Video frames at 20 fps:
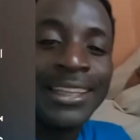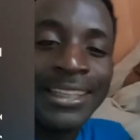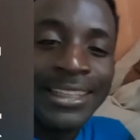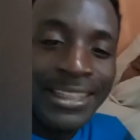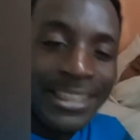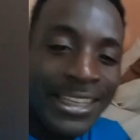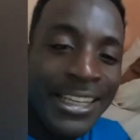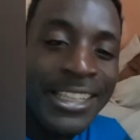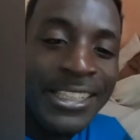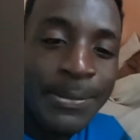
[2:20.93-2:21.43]

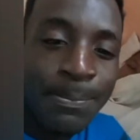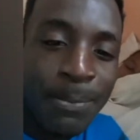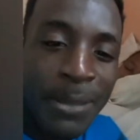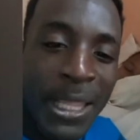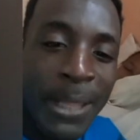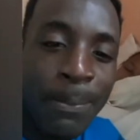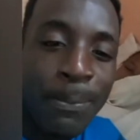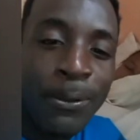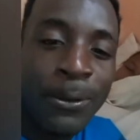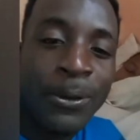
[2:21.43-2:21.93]
yes,
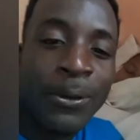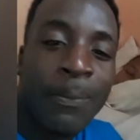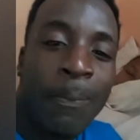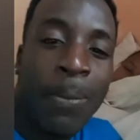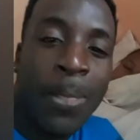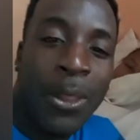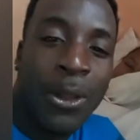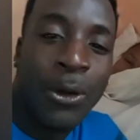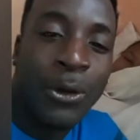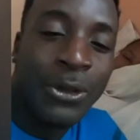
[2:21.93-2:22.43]
people.
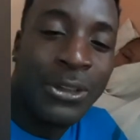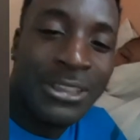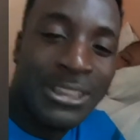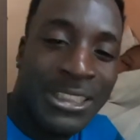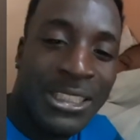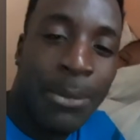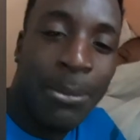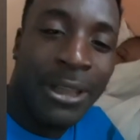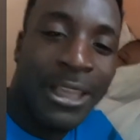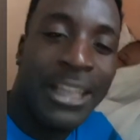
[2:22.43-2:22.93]
When you
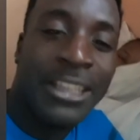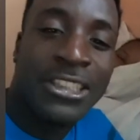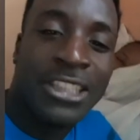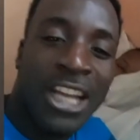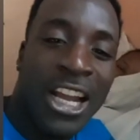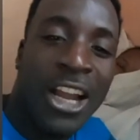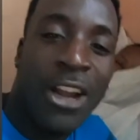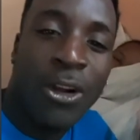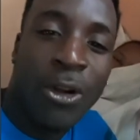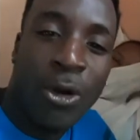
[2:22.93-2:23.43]
see me catch
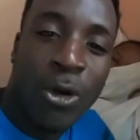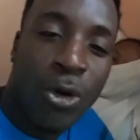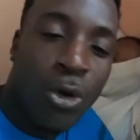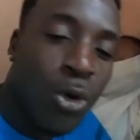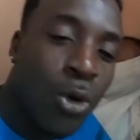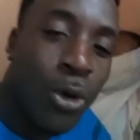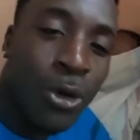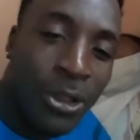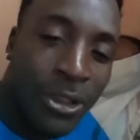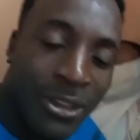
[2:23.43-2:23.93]
her
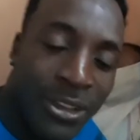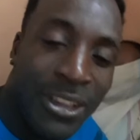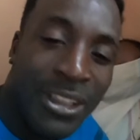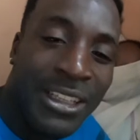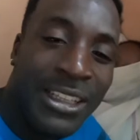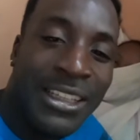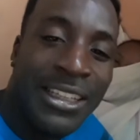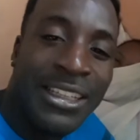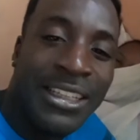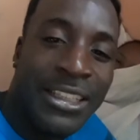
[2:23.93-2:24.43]
good,
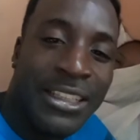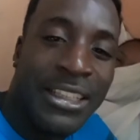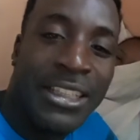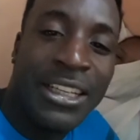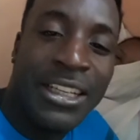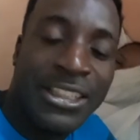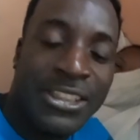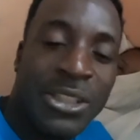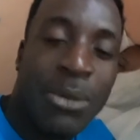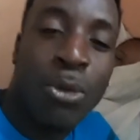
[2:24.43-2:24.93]

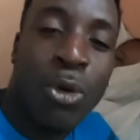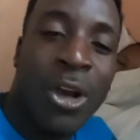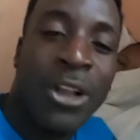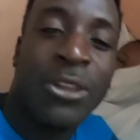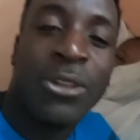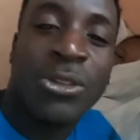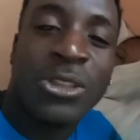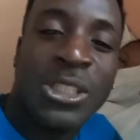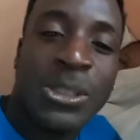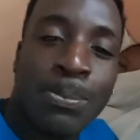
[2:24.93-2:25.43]
yes, I'm
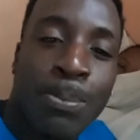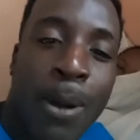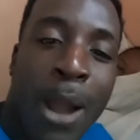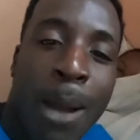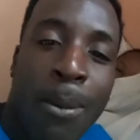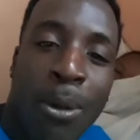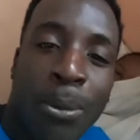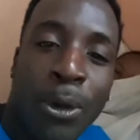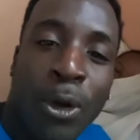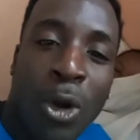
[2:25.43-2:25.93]
wanting to spam
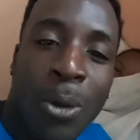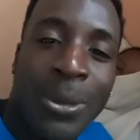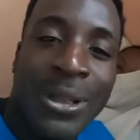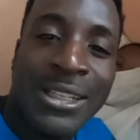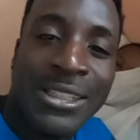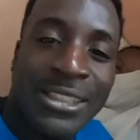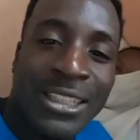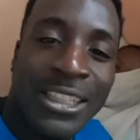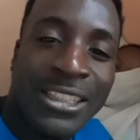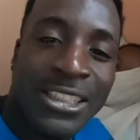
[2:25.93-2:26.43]
up the comment
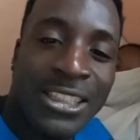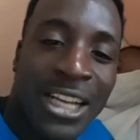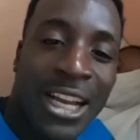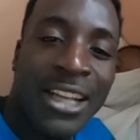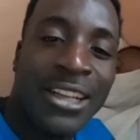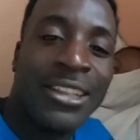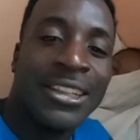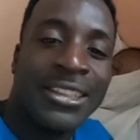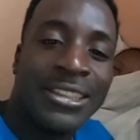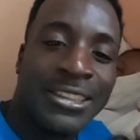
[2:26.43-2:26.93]

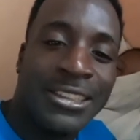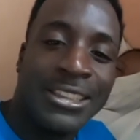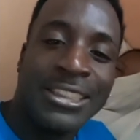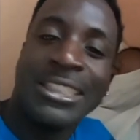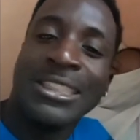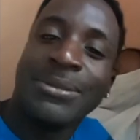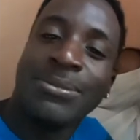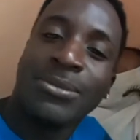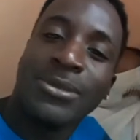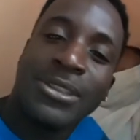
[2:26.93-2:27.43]
section.
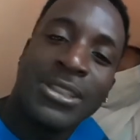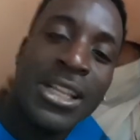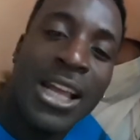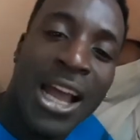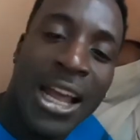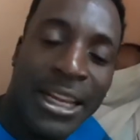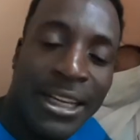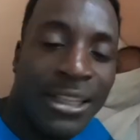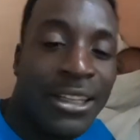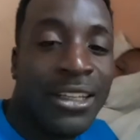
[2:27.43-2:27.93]
Team
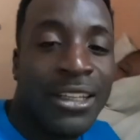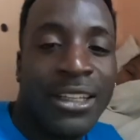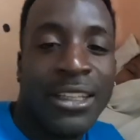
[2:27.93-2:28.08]
Don.